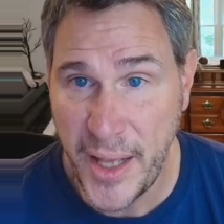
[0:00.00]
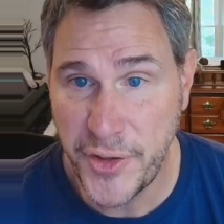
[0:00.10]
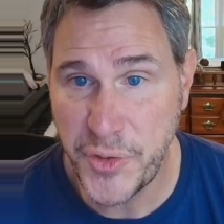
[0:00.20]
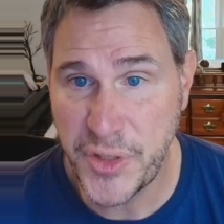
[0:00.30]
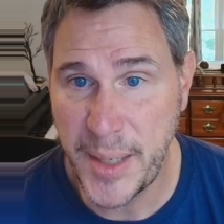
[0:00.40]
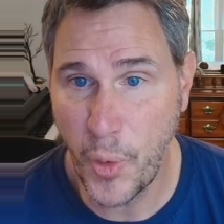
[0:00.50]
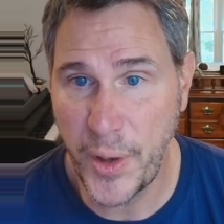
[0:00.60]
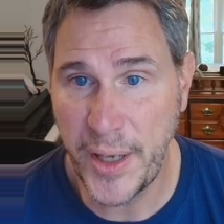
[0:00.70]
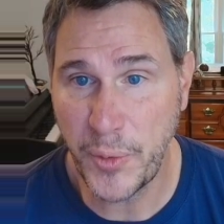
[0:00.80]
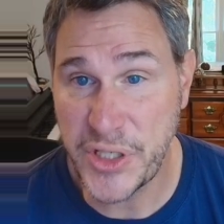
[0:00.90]
Tuesday
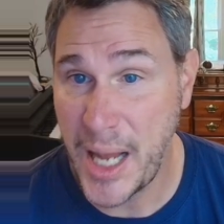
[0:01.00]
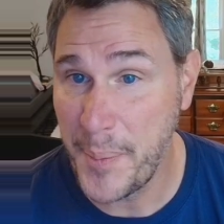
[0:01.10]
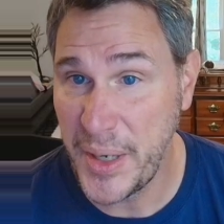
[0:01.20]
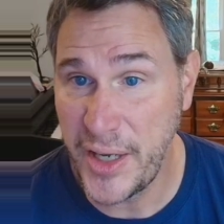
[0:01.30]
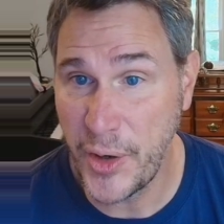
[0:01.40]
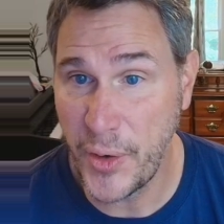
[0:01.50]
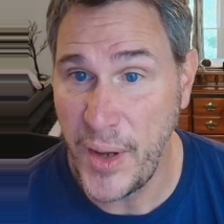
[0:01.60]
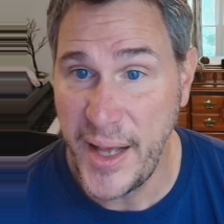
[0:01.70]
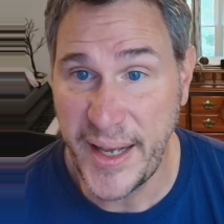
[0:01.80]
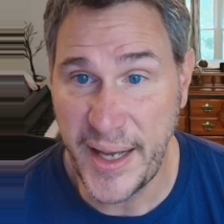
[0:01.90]
morning, we'll stop it here.
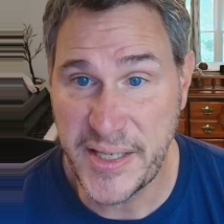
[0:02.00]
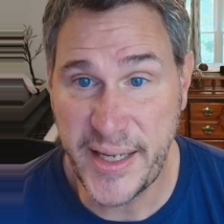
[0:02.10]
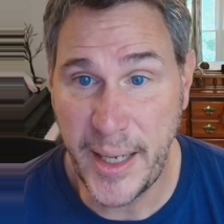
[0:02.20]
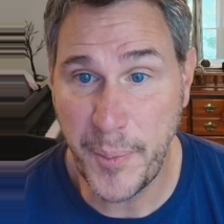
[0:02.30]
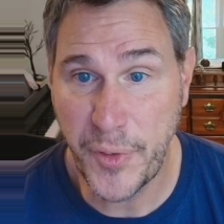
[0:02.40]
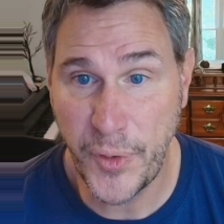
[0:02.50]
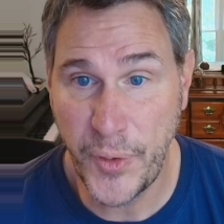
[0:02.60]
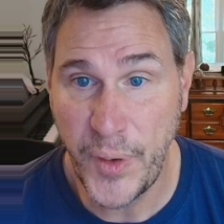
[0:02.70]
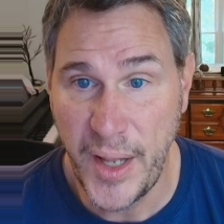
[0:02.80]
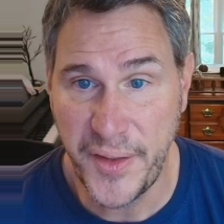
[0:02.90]
Gusty up through
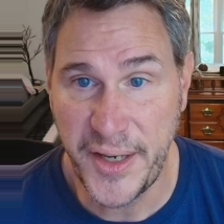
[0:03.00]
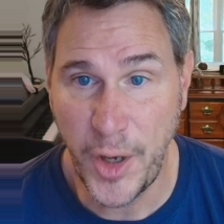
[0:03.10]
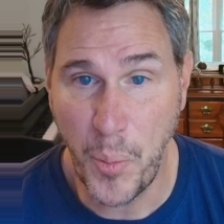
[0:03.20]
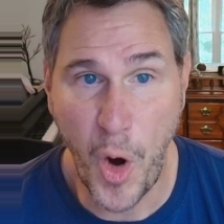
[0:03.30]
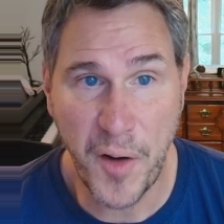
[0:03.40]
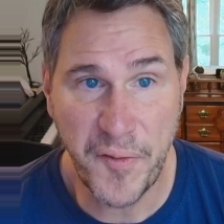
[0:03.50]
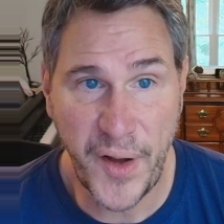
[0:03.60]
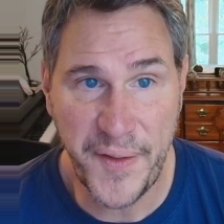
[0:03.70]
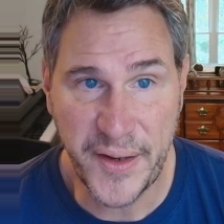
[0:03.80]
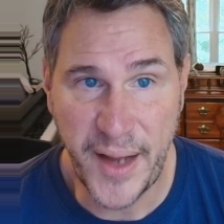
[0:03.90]
the Delmarva
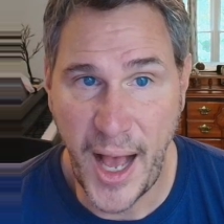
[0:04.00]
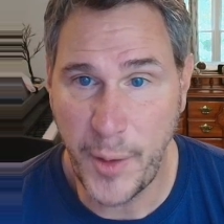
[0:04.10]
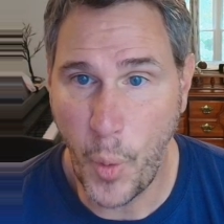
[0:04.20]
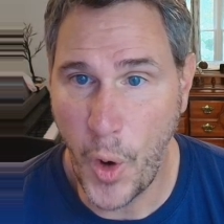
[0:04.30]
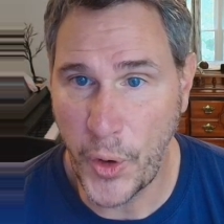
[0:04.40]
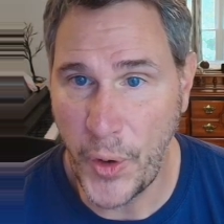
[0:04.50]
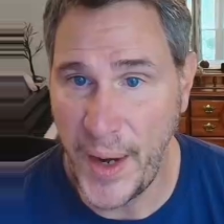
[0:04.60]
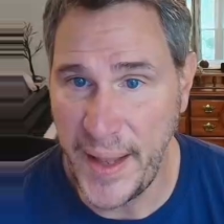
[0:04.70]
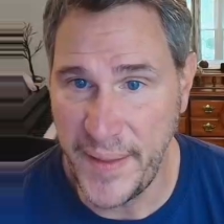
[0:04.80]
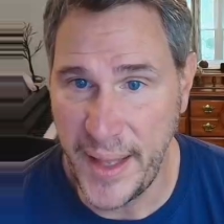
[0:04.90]
and the Tidewater,
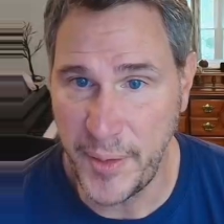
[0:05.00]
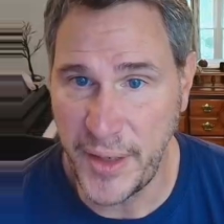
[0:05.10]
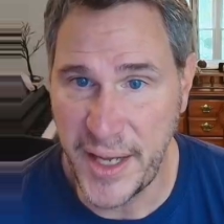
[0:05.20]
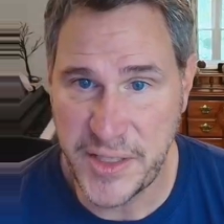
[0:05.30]
and then gusts